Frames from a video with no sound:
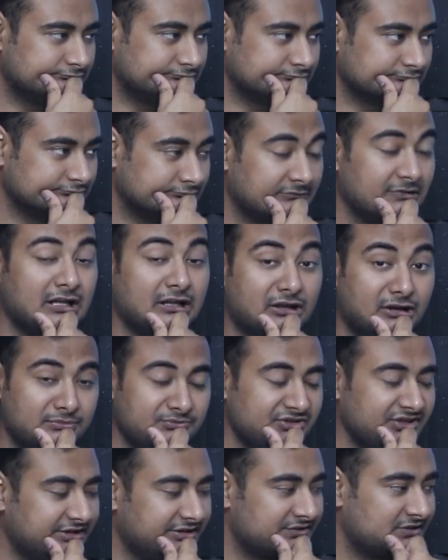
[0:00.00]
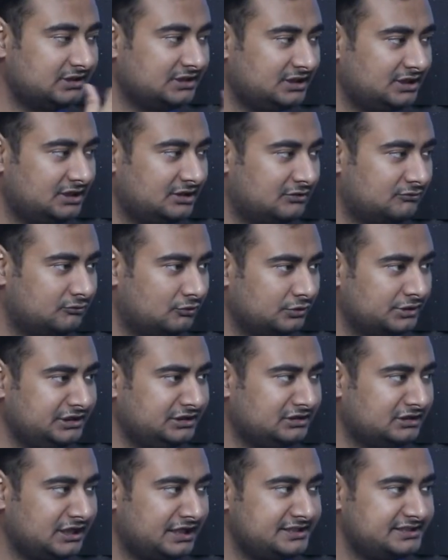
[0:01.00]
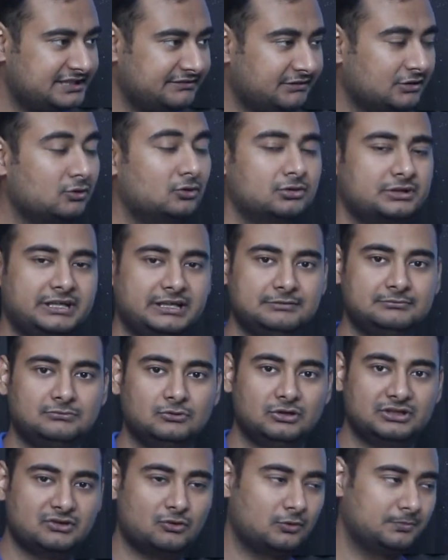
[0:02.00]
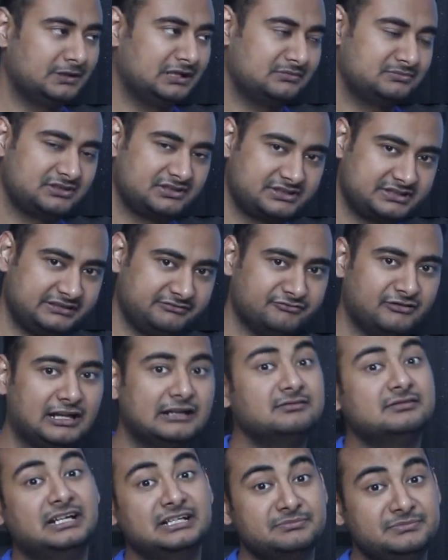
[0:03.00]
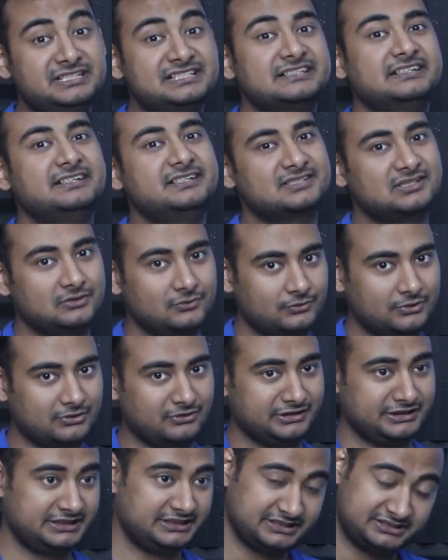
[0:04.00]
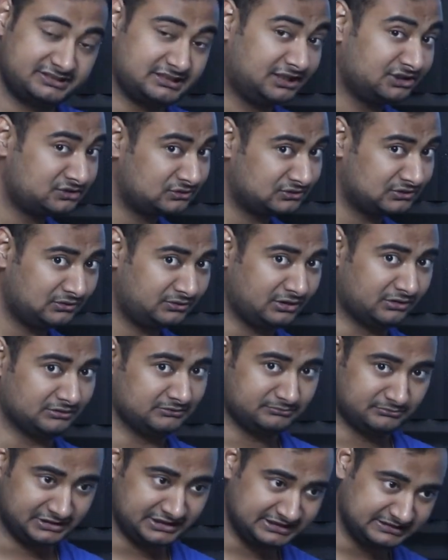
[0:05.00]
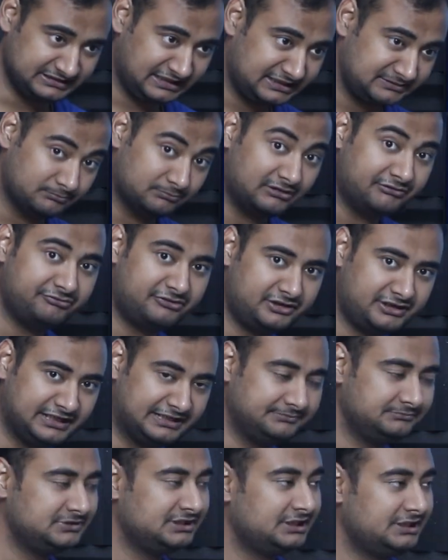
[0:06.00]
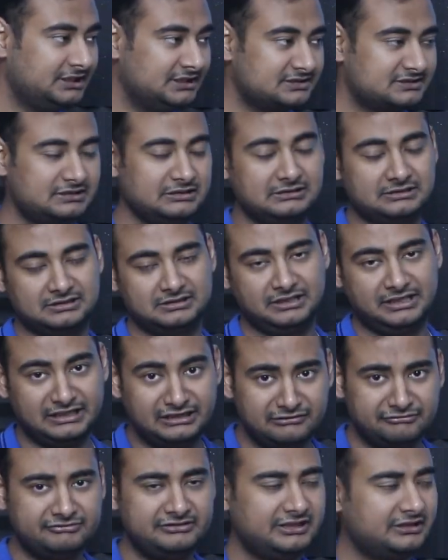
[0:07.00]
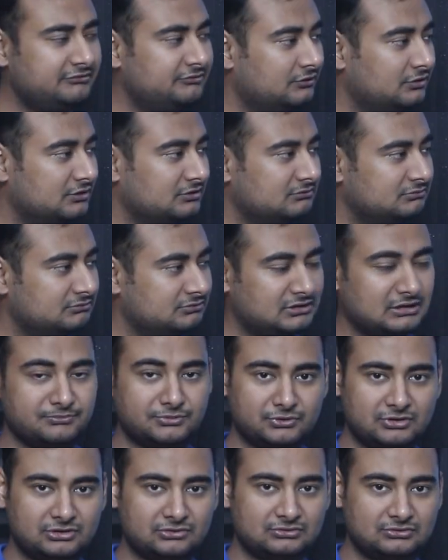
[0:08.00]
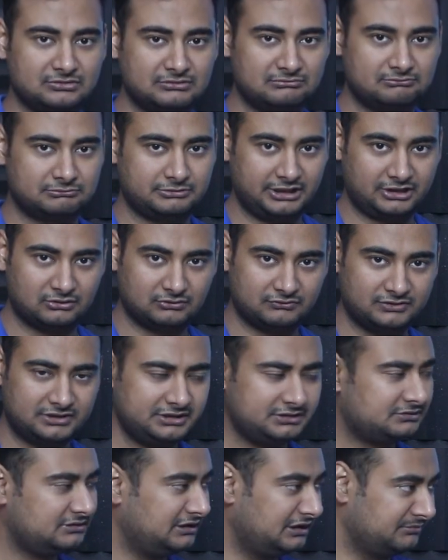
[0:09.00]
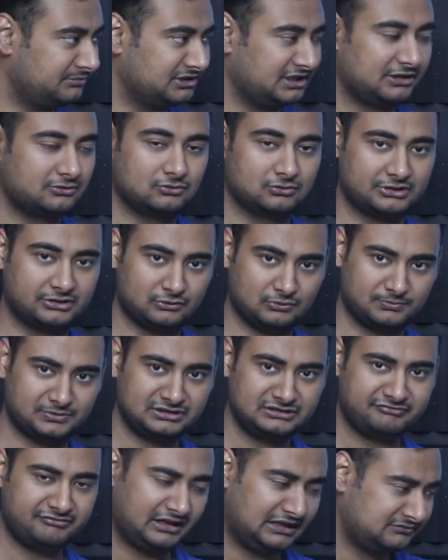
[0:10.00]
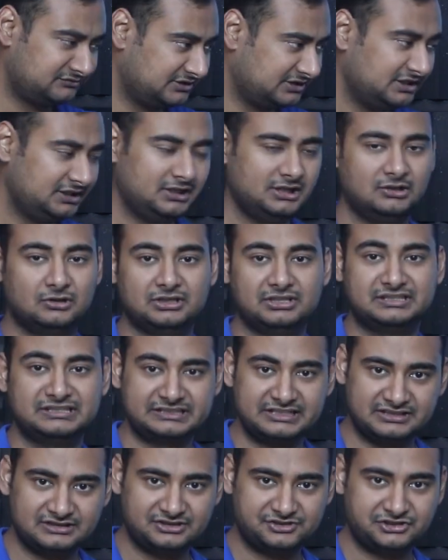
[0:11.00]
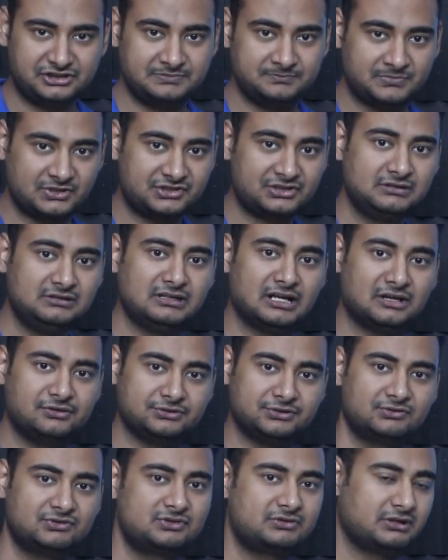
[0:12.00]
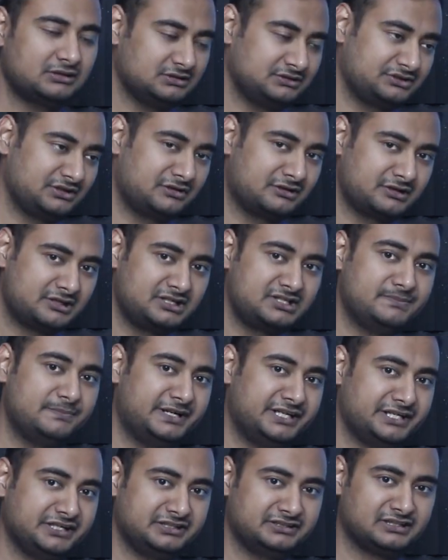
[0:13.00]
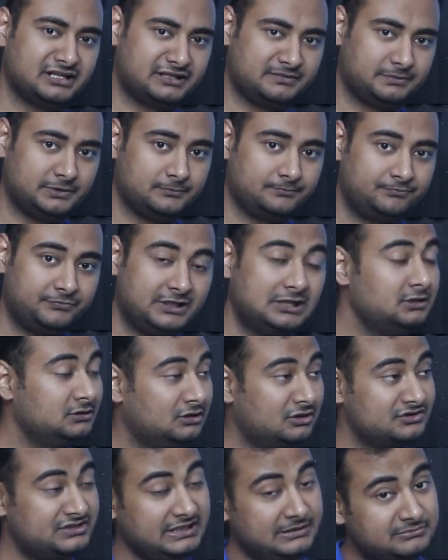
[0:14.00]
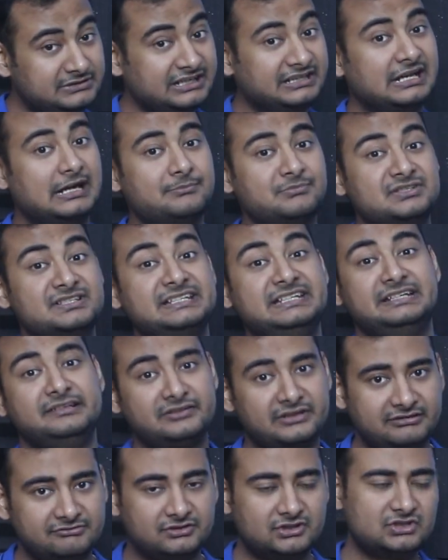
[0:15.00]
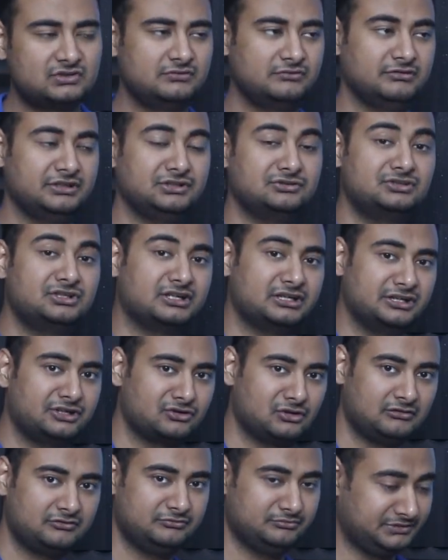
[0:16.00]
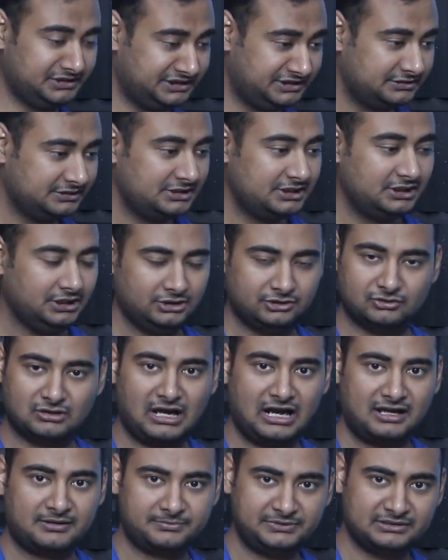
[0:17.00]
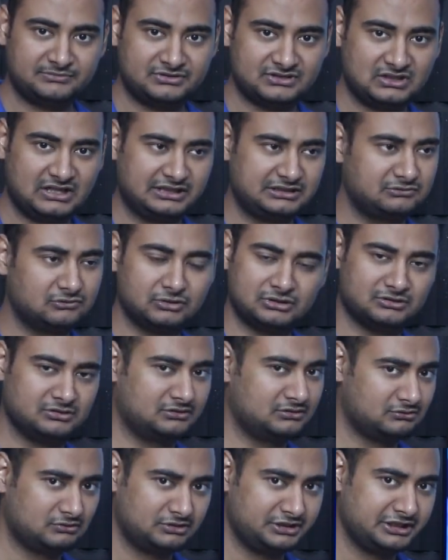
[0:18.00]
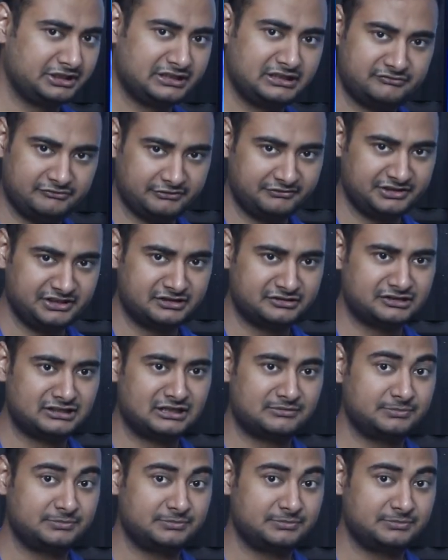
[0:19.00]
now I'm serious. 1497, okay, you open up the steam valve, that means there is load on it. It starts to slow down, but that buffer time is enough there for computer to take over it and be okay, open the valves, increase the steam pressure, now your generator is maintaining the RPM. Now same thing happens in reverse when you turn it off, meaning your RPM is rotating at 1500